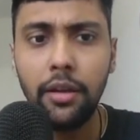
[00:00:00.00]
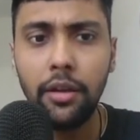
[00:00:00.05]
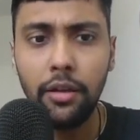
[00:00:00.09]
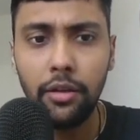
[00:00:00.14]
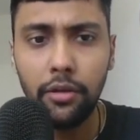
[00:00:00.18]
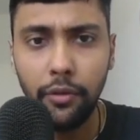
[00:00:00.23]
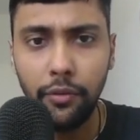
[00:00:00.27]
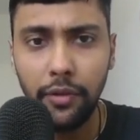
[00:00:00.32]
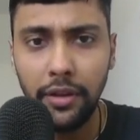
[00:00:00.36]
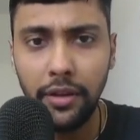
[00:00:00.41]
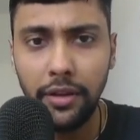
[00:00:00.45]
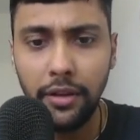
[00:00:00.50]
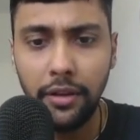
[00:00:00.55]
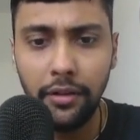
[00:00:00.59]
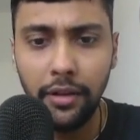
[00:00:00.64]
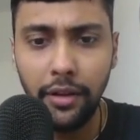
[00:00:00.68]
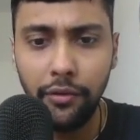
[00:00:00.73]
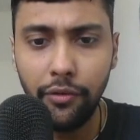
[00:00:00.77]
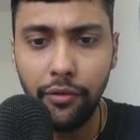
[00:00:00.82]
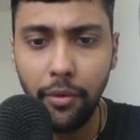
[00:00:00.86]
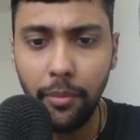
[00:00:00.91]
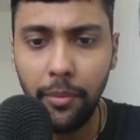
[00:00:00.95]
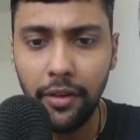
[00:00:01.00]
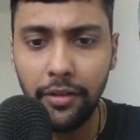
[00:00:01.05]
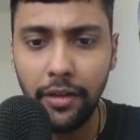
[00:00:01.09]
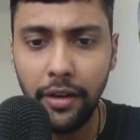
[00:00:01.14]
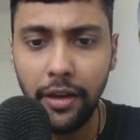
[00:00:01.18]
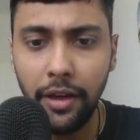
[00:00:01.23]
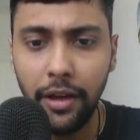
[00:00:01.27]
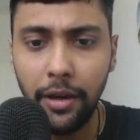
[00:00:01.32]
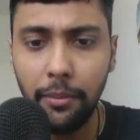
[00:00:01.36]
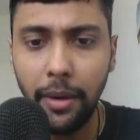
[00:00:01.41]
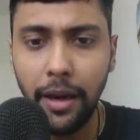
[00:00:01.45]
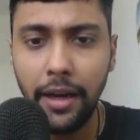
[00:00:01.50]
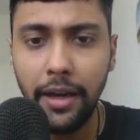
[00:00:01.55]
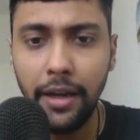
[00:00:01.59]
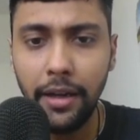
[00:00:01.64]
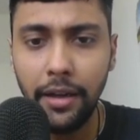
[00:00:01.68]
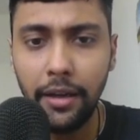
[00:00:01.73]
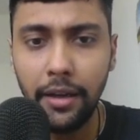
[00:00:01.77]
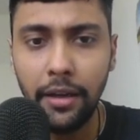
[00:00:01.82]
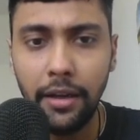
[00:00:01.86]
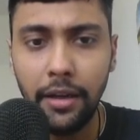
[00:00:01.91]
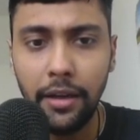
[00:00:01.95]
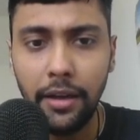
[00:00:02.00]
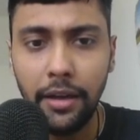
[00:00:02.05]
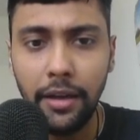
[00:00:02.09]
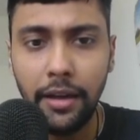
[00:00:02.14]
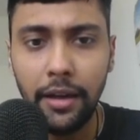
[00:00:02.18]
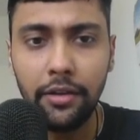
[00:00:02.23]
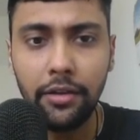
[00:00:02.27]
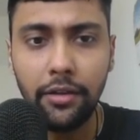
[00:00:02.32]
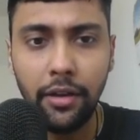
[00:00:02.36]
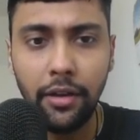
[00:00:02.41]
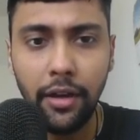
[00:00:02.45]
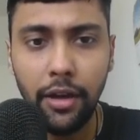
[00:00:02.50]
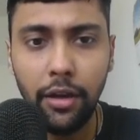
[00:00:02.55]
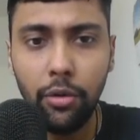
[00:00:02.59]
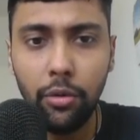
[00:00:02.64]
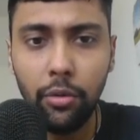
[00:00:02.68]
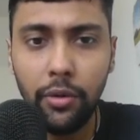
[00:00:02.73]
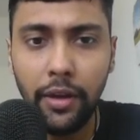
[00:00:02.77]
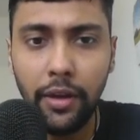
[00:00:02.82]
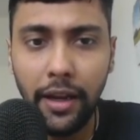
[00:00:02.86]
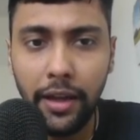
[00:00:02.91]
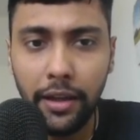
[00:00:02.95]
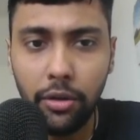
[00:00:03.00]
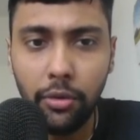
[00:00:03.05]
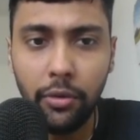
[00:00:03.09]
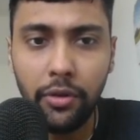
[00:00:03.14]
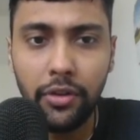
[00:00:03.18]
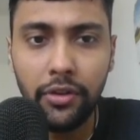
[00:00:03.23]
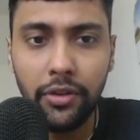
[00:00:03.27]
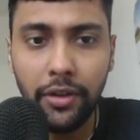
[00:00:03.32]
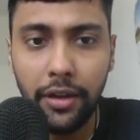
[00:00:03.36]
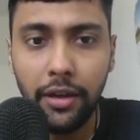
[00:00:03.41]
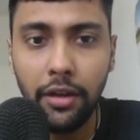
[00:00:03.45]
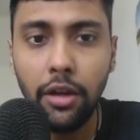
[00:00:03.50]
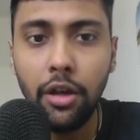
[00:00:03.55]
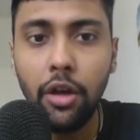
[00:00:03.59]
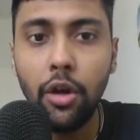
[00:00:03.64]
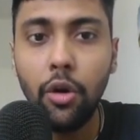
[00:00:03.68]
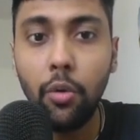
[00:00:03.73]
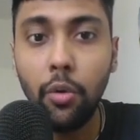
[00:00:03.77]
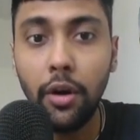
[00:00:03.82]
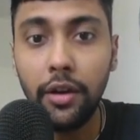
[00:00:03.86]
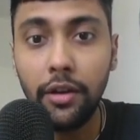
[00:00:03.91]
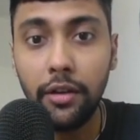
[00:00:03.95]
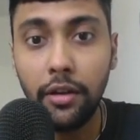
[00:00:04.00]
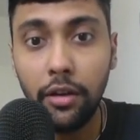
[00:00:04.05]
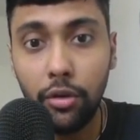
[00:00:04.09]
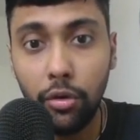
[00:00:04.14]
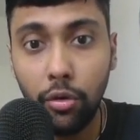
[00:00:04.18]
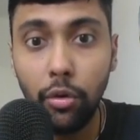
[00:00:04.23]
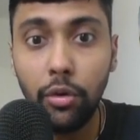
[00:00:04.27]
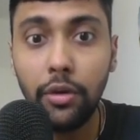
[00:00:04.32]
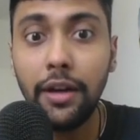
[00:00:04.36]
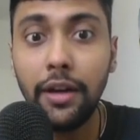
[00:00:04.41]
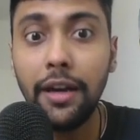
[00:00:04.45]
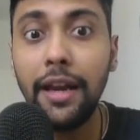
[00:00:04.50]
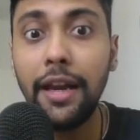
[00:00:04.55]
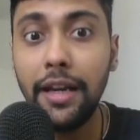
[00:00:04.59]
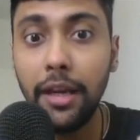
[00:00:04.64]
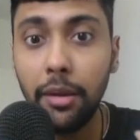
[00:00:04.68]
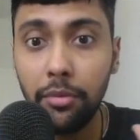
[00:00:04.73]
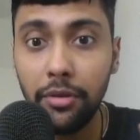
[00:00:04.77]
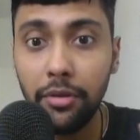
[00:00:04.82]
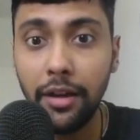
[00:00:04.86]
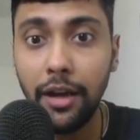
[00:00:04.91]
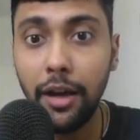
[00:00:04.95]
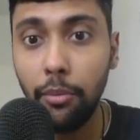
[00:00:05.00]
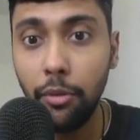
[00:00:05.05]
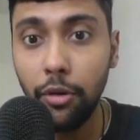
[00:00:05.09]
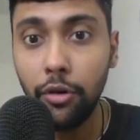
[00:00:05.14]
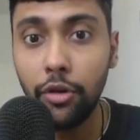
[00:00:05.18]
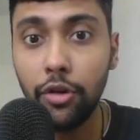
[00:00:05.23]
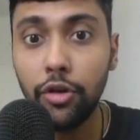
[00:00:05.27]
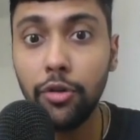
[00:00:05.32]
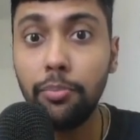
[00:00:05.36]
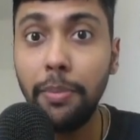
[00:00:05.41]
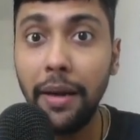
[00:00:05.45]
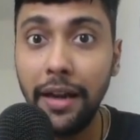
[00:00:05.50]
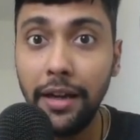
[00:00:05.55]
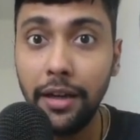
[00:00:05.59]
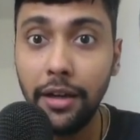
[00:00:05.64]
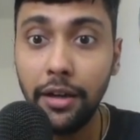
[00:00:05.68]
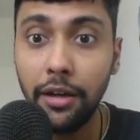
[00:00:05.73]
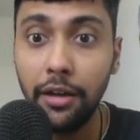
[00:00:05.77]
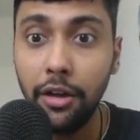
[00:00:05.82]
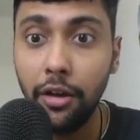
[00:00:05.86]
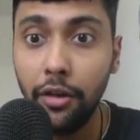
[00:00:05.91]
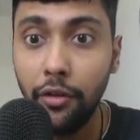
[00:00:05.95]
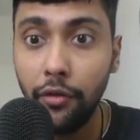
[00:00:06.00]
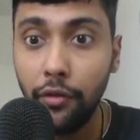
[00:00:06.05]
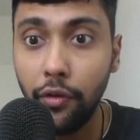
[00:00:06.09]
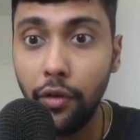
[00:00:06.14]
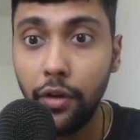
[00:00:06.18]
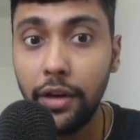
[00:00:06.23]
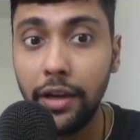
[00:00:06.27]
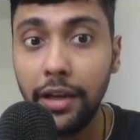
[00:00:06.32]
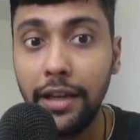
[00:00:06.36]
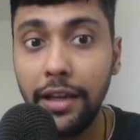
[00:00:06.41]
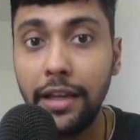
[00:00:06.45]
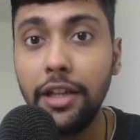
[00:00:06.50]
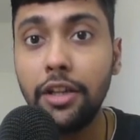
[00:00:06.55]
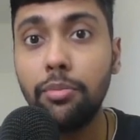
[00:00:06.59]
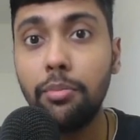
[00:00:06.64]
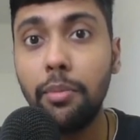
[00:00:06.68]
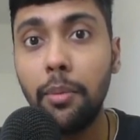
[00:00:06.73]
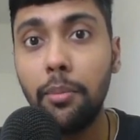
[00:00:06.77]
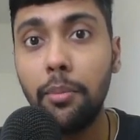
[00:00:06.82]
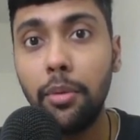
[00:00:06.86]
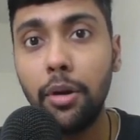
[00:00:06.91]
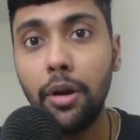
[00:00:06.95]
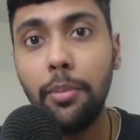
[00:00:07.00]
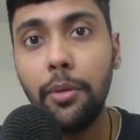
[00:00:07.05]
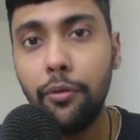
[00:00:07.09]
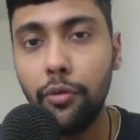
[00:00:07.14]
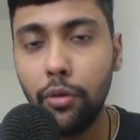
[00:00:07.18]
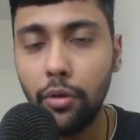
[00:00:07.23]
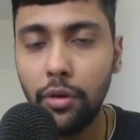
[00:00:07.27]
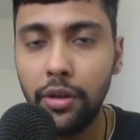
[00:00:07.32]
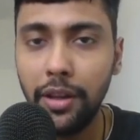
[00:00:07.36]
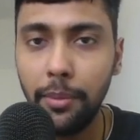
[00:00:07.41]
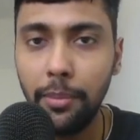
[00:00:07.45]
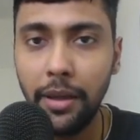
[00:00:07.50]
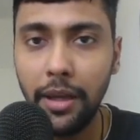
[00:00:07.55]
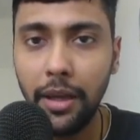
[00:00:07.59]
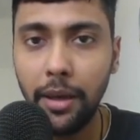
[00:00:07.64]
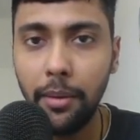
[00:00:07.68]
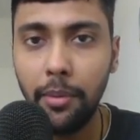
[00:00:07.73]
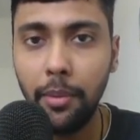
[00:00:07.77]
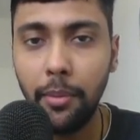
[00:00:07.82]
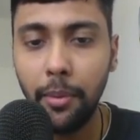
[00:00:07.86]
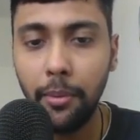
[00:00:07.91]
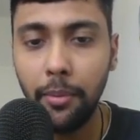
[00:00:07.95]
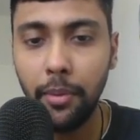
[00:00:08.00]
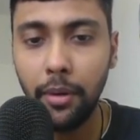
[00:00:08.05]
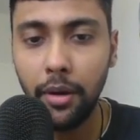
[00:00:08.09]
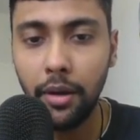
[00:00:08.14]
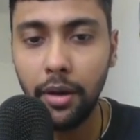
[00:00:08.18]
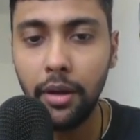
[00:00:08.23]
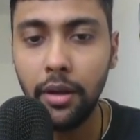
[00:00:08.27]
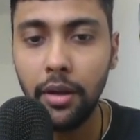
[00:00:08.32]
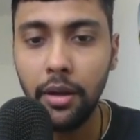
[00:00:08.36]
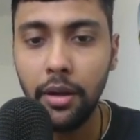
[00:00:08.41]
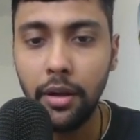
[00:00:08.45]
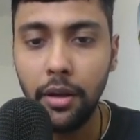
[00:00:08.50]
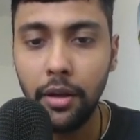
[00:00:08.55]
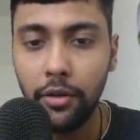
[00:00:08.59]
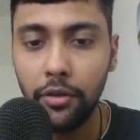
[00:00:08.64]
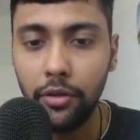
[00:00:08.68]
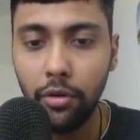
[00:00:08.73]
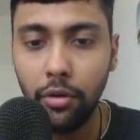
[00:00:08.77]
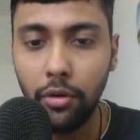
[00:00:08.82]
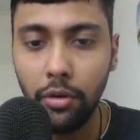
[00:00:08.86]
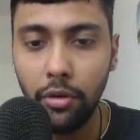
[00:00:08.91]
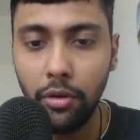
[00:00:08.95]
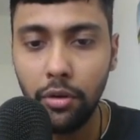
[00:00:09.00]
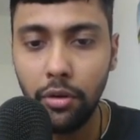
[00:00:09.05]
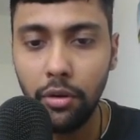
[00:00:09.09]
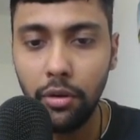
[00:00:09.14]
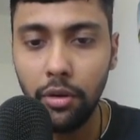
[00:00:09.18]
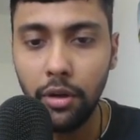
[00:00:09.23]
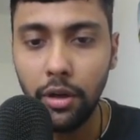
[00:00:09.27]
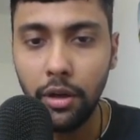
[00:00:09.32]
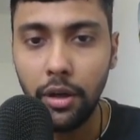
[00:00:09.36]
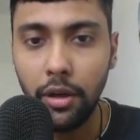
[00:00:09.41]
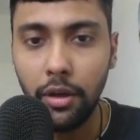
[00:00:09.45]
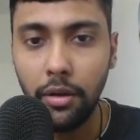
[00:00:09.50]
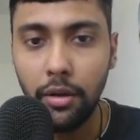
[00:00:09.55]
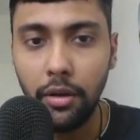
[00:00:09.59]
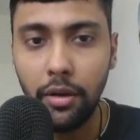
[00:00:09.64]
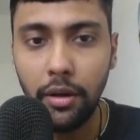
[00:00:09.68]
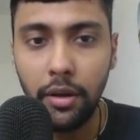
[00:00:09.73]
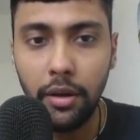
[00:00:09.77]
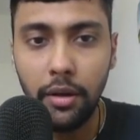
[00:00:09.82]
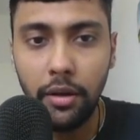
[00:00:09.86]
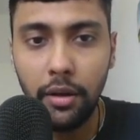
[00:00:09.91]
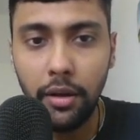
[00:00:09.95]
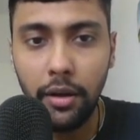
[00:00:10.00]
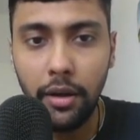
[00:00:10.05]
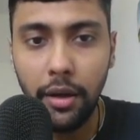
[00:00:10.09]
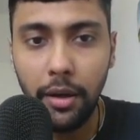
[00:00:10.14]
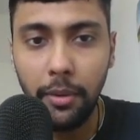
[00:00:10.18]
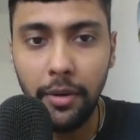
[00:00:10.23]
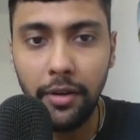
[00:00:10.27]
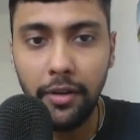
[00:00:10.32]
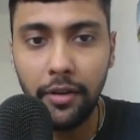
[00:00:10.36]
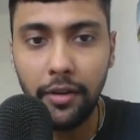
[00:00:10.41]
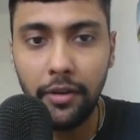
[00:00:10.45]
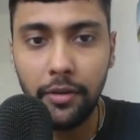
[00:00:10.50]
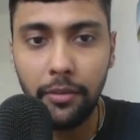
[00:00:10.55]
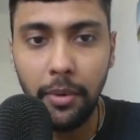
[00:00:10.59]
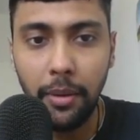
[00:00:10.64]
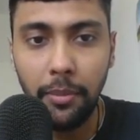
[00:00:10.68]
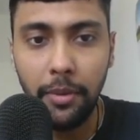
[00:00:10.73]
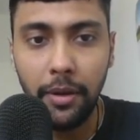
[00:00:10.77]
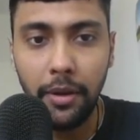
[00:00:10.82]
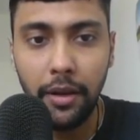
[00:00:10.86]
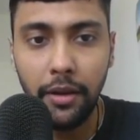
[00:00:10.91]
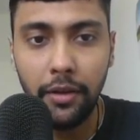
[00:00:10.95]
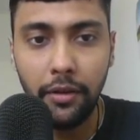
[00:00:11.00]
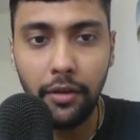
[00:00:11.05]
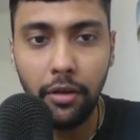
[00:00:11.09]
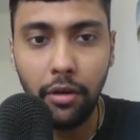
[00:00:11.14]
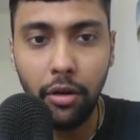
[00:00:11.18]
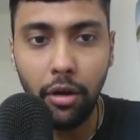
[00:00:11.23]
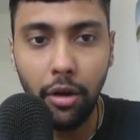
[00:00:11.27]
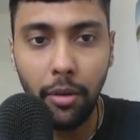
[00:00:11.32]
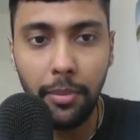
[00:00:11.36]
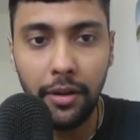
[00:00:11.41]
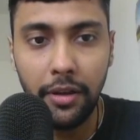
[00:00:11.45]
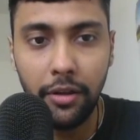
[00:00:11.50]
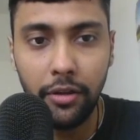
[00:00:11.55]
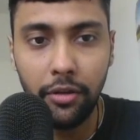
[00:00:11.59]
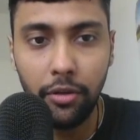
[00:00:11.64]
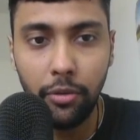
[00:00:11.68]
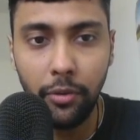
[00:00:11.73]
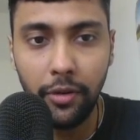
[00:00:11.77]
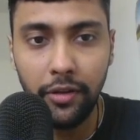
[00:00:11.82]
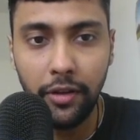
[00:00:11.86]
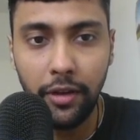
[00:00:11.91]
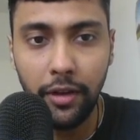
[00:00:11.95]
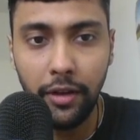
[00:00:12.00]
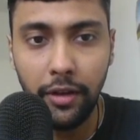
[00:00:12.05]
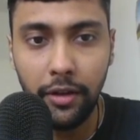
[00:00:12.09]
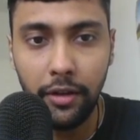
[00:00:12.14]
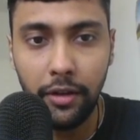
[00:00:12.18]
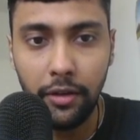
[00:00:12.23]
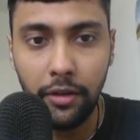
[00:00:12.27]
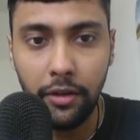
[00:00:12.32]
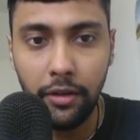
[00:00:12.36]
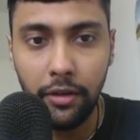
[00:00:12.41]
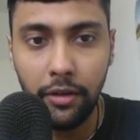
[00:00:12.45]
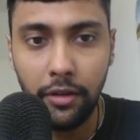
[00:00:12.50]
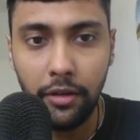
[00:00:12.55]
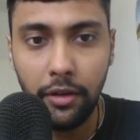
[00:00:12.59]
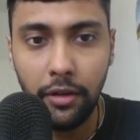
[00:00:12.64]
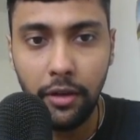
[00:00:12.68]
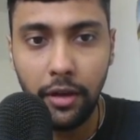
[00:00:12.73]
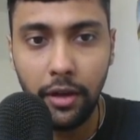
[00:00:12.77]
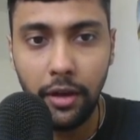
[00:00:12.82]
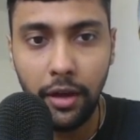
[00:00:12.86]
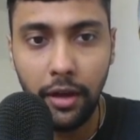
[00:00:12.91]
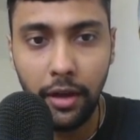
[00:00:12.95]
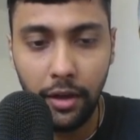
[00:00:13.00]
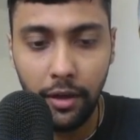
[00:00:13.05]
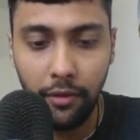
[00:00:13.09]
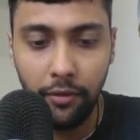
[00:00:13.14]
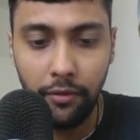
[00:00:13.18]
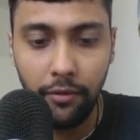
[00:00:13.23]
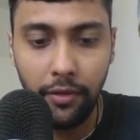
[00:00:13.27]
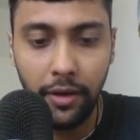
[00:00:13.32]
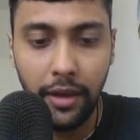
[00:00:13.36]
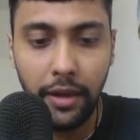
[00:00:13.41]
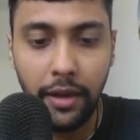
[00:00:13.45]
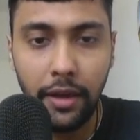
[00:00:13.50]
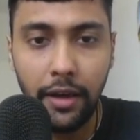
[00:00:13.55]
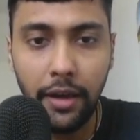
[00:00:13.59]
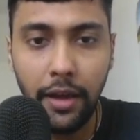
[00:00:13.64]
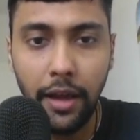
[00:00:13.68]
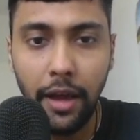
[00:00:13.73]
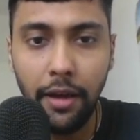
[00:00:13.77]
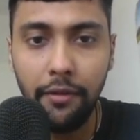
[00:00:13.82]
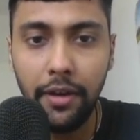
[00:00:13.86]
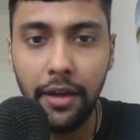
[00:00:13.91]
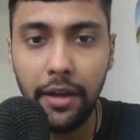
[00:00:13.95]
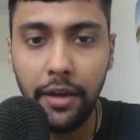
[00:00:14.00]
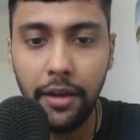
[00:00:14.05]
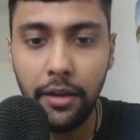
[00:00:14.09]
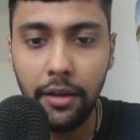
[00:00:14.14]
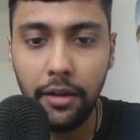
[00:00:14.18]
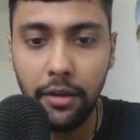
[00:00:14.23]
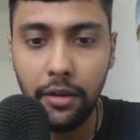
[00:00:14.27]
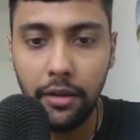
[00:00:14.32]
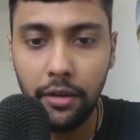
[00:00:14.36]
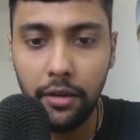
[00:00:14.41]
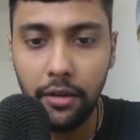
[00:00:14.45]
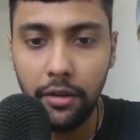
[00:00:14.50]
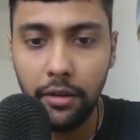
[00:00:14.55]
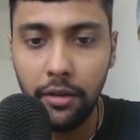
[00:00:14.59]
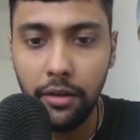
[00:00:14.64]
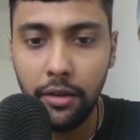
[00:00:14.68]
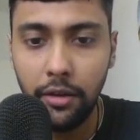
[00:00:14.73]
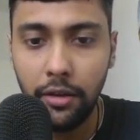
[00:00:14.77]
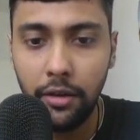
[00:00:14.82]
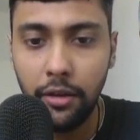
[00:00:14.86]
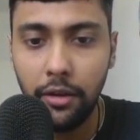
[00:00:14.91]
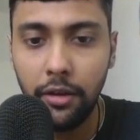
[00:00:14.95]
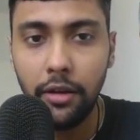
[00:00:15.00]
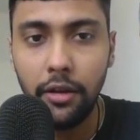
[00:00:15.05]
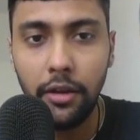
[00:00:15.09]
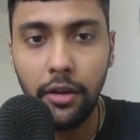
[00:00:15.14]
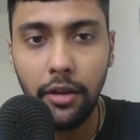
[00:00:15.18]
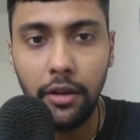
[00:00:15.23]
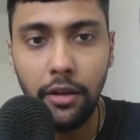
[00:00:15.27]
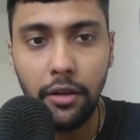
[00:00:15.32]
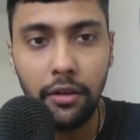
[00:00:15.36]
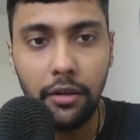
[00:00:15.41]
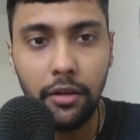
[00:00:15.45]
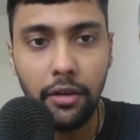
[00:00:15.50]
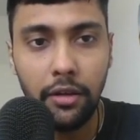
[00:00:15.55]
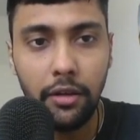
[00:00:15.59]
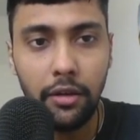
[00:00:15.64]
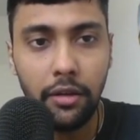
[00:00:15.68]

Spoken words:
So with this information in mind, let's try to do the 8th question. What is the total items and amount spent for each member before they became a member? So let me just maybe copy this question and we can have it here.